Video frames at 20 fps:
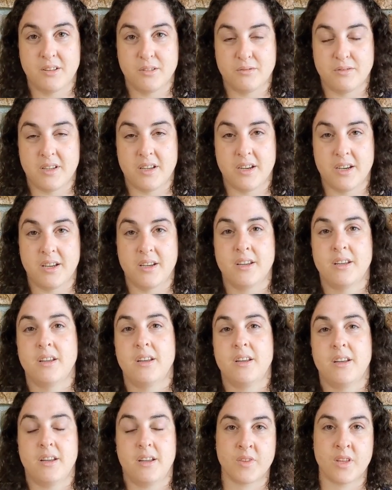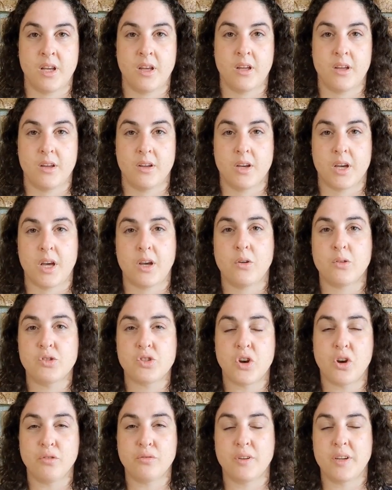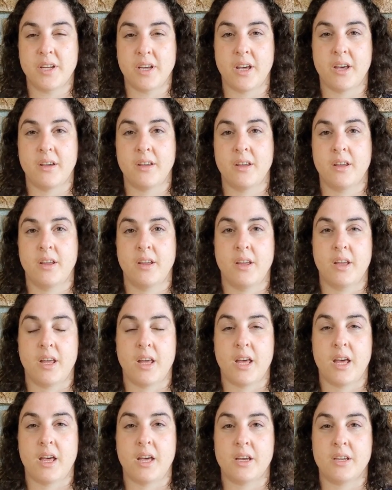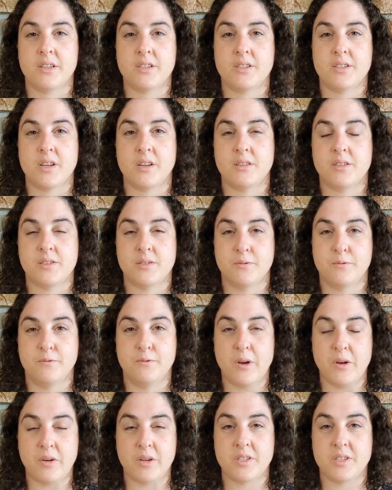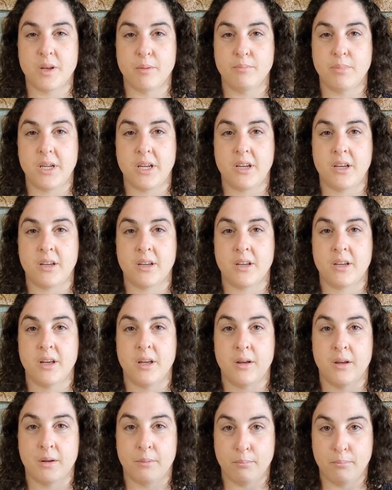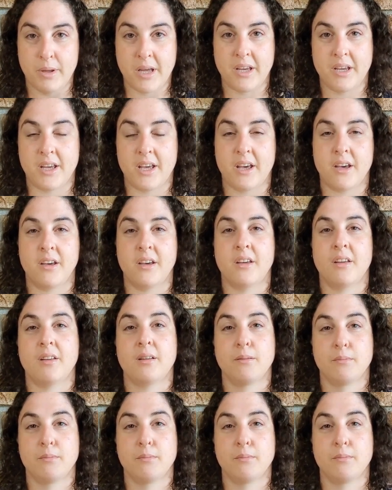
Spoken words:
fly. Okay, your dolphin kick is very simply big kick,